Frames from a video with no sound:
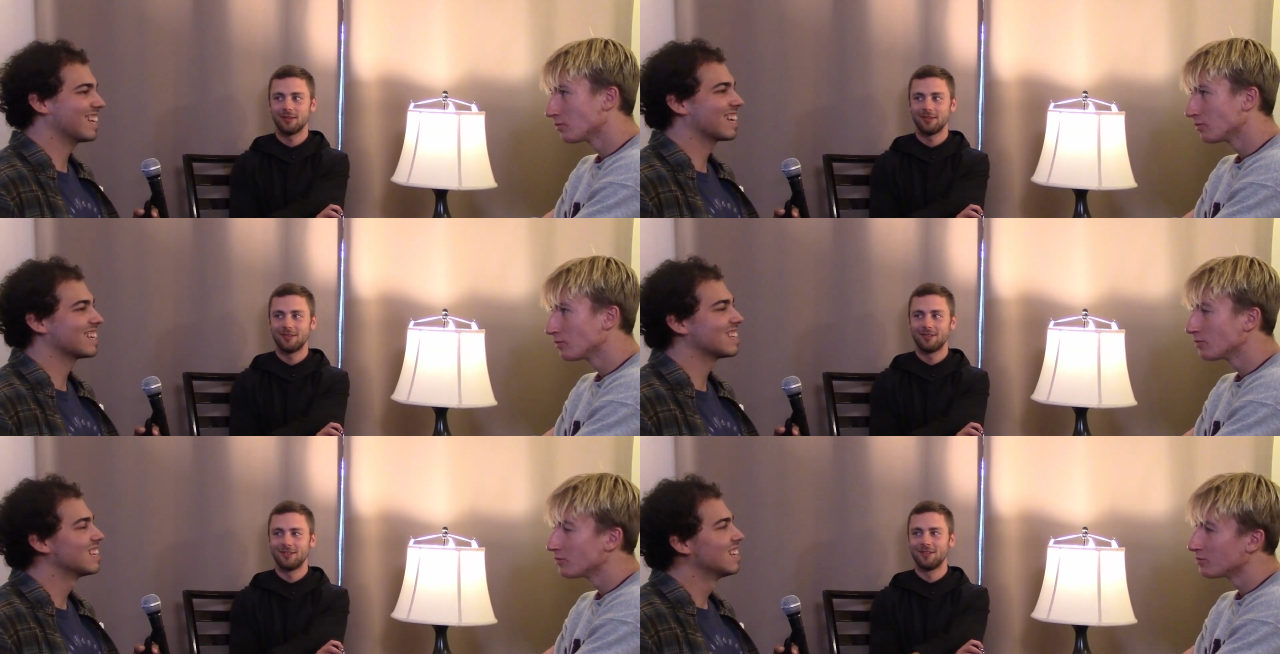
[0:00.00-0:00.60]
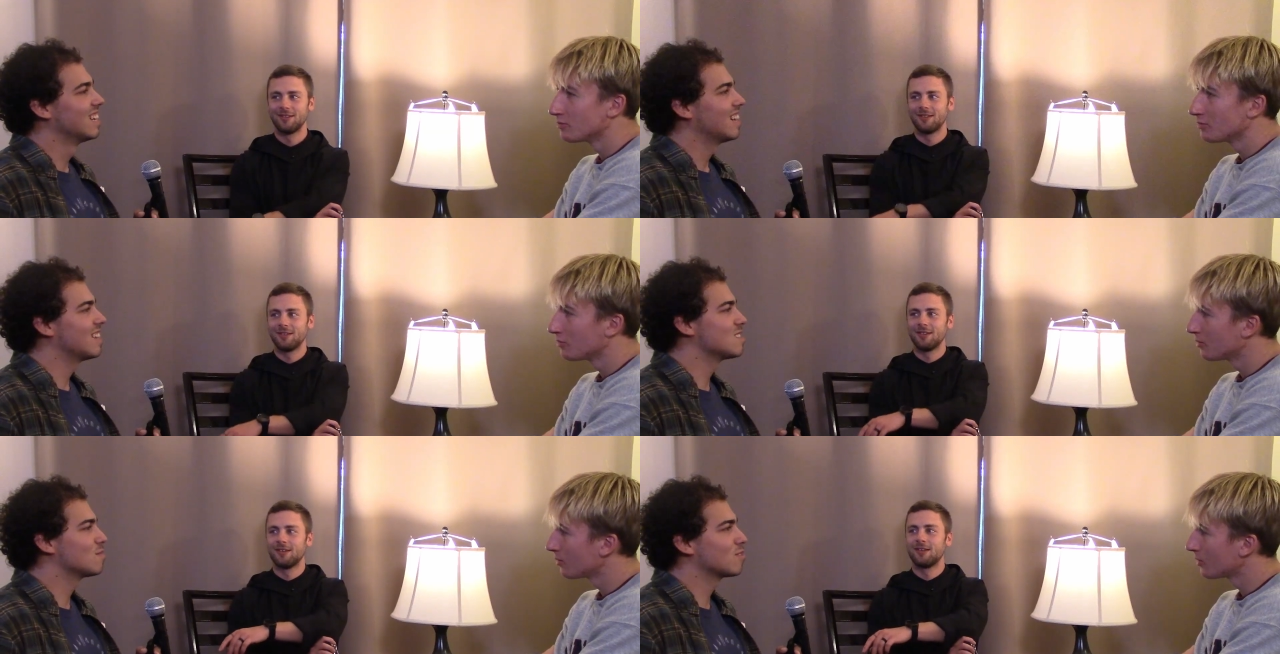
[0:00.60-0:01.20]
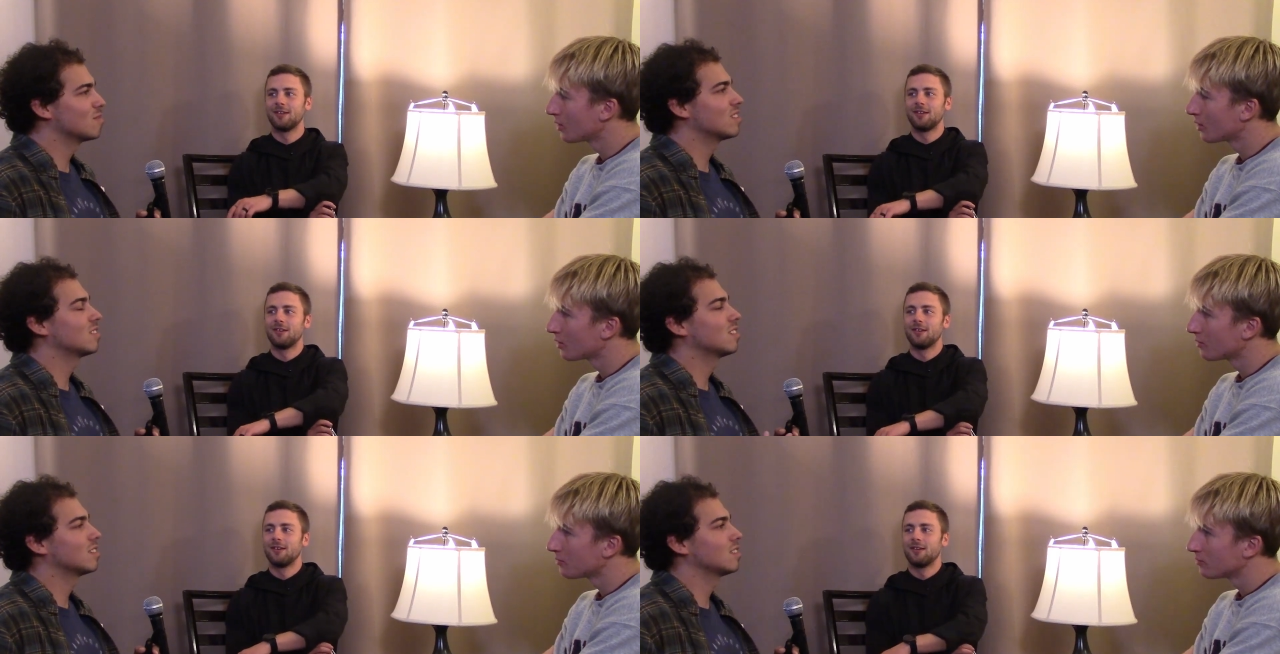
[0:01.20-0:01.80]
Speaker 1: and and then from then
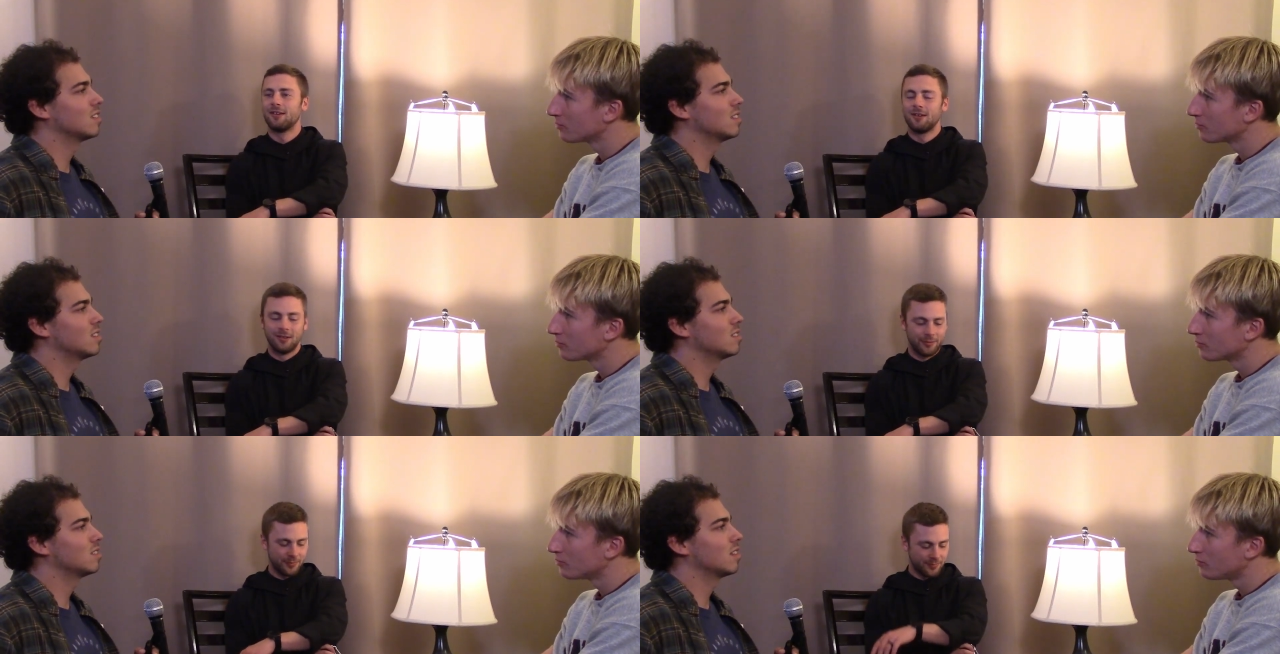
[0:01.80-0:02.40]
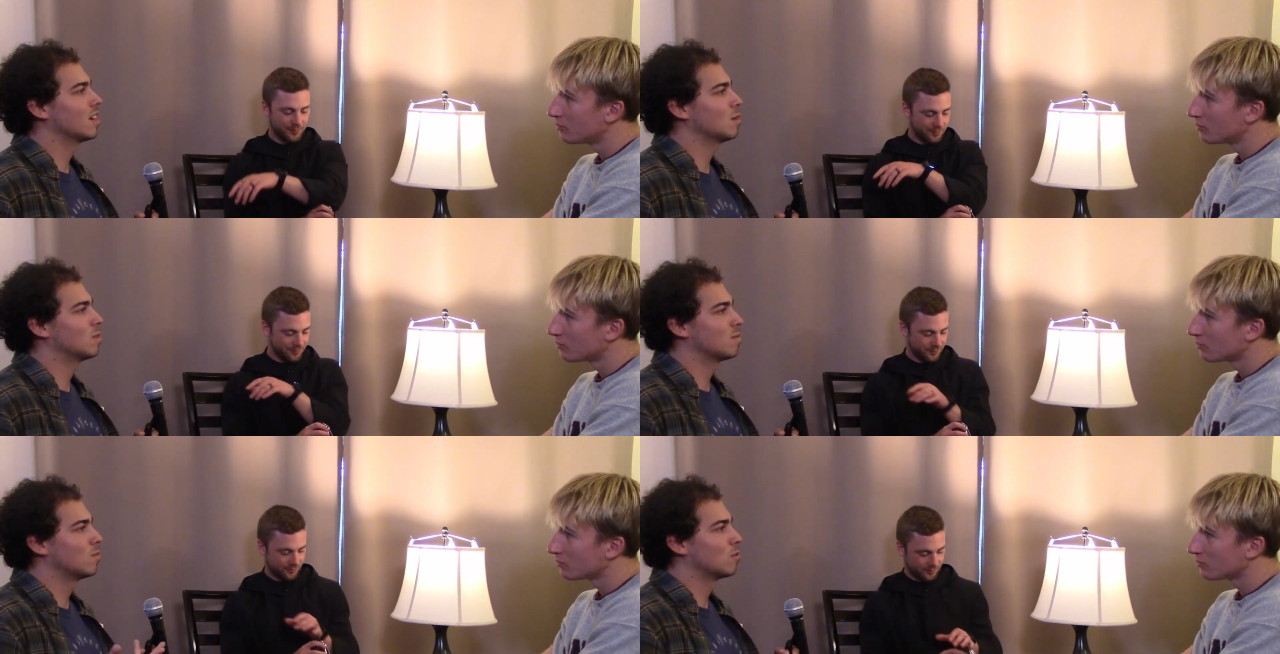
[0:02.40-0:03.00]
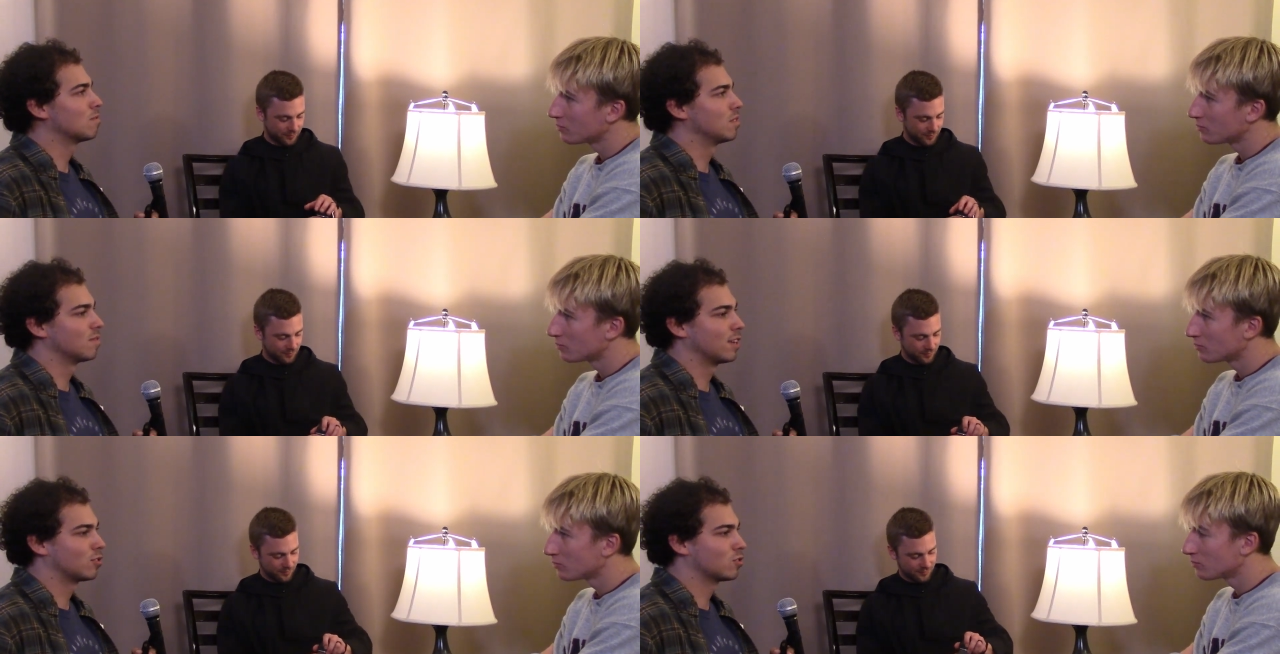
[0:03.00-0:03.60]
on, it, it, he had a bit more of an
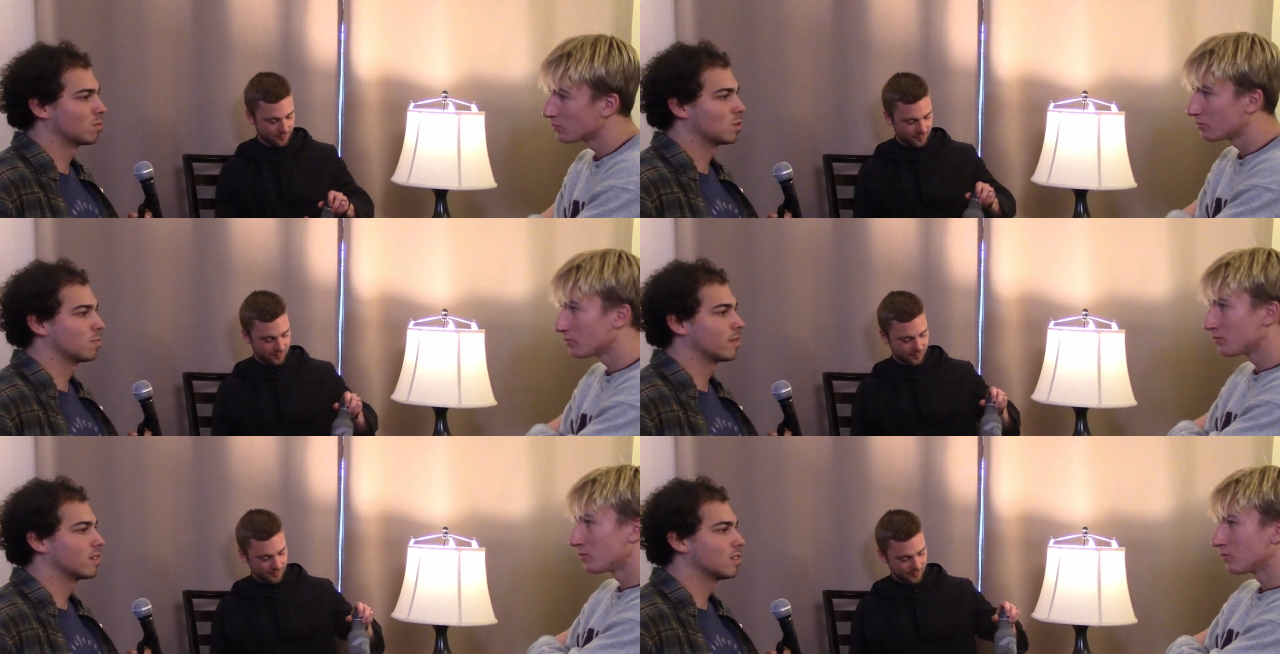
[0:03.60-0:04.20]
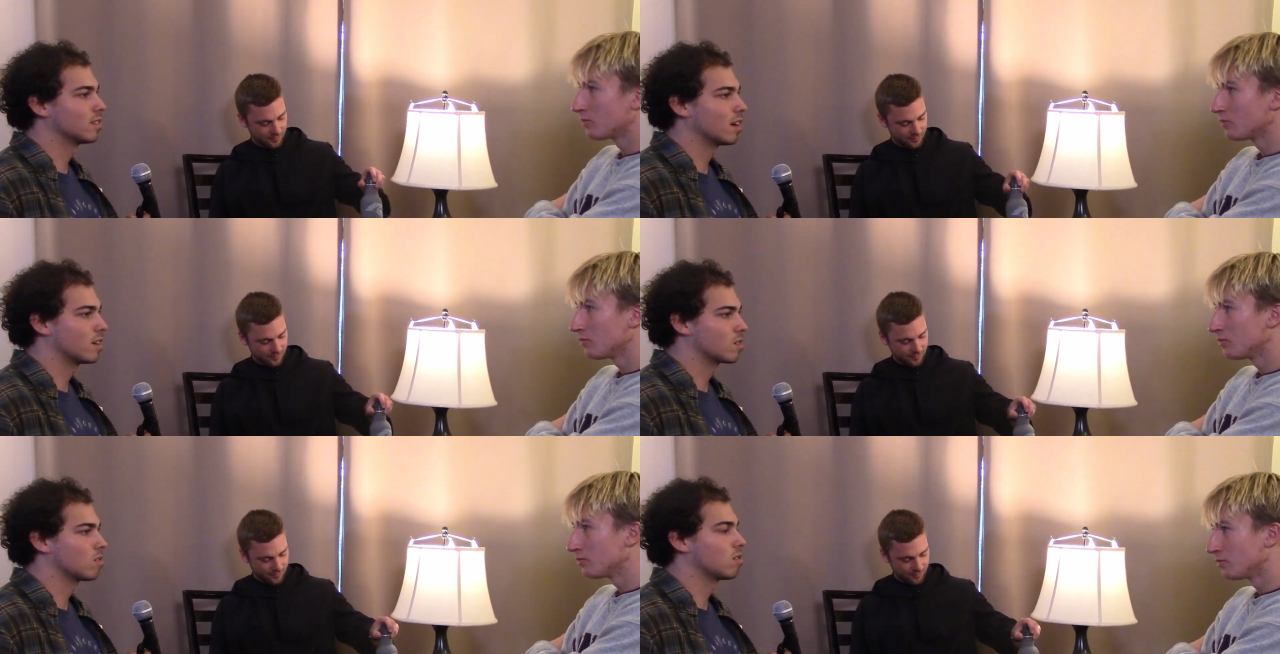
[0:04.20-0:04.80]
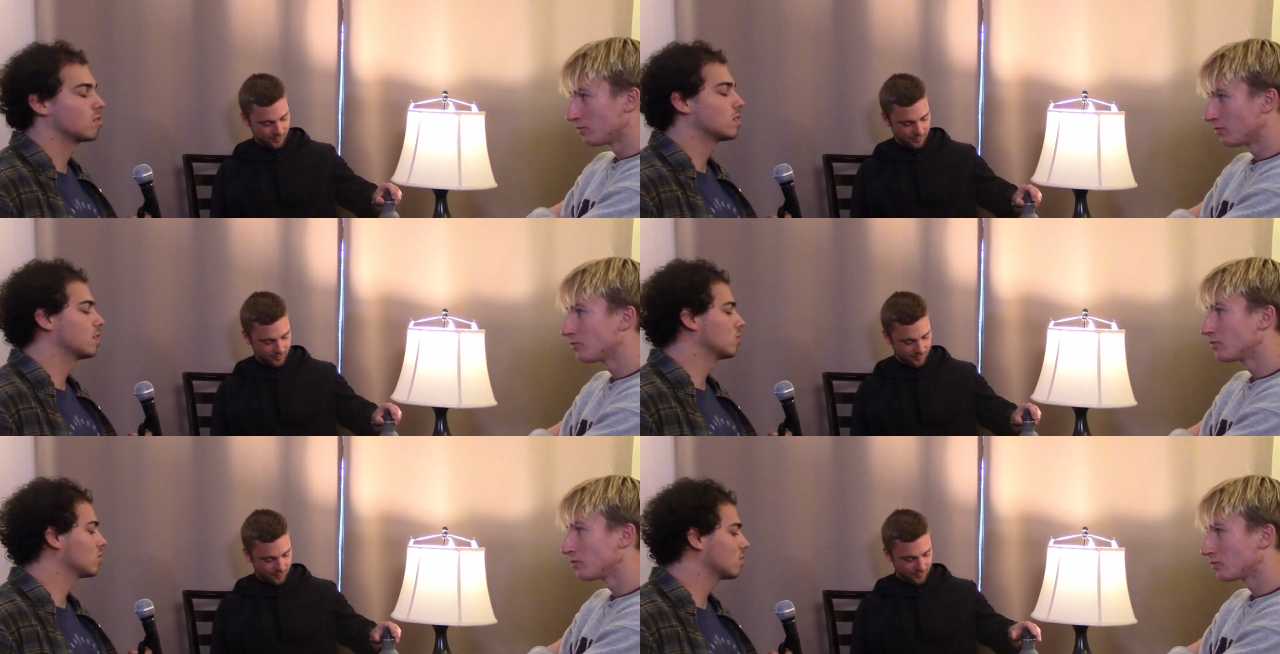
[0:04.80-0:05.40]
adventuresome spirit in the dining hall, and
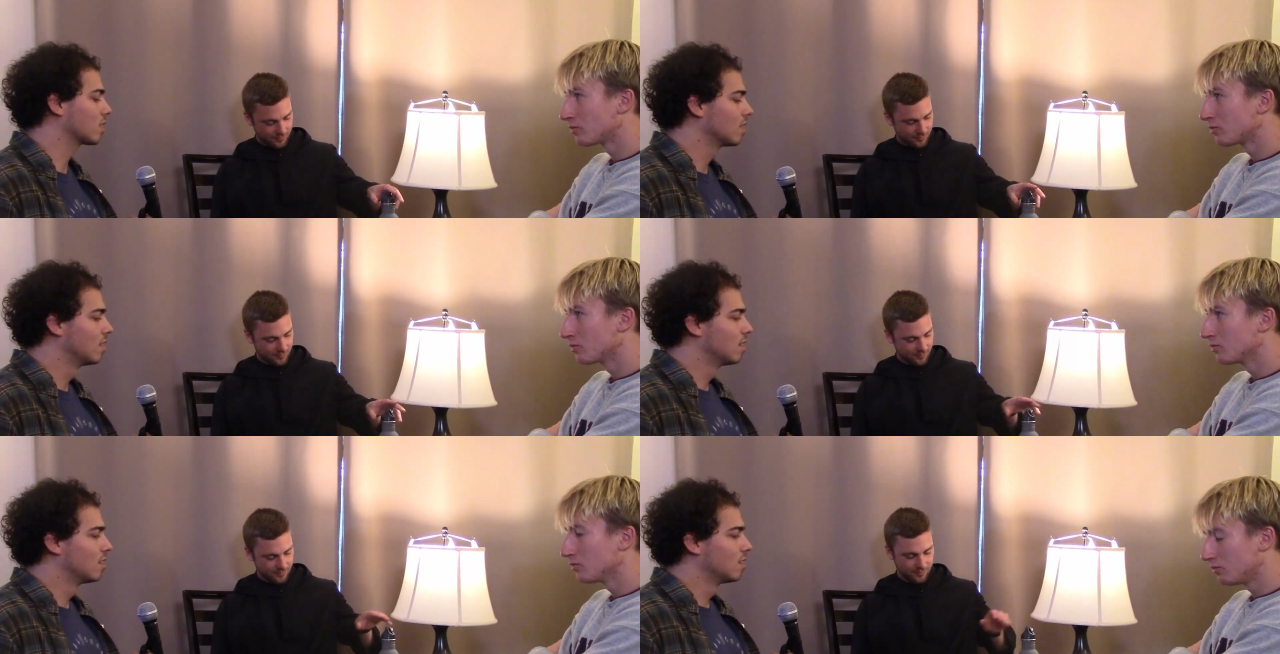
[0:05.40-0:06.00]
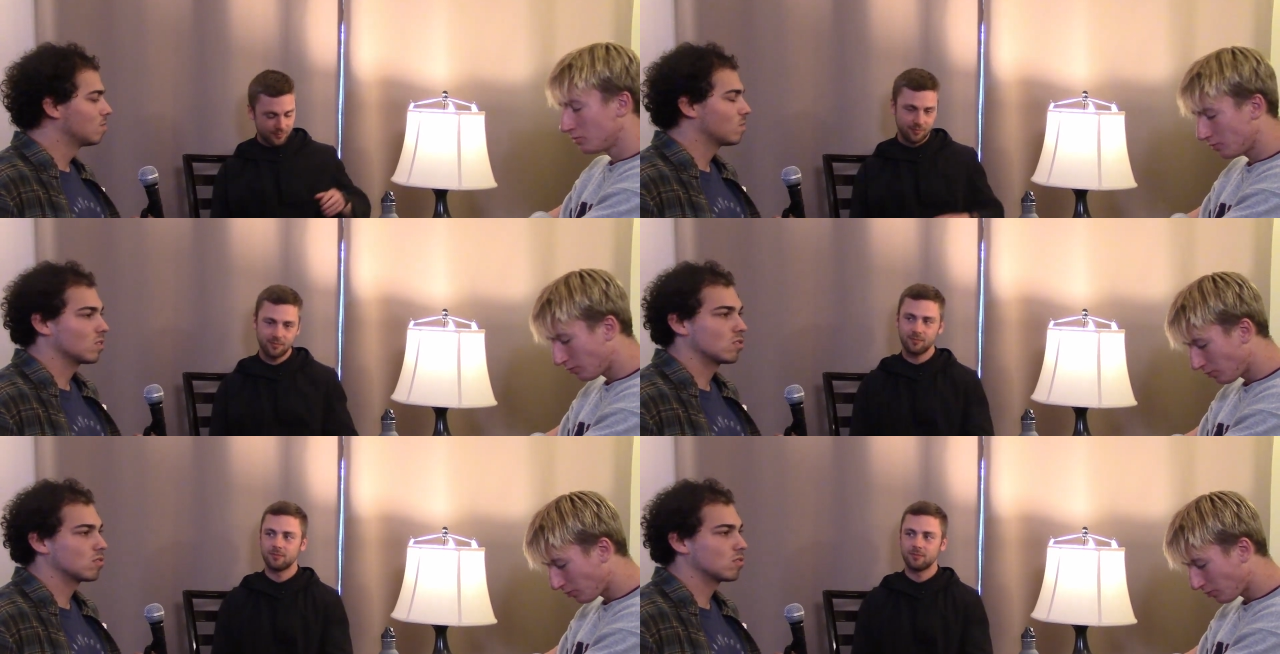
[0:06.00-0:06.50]
I was just like, this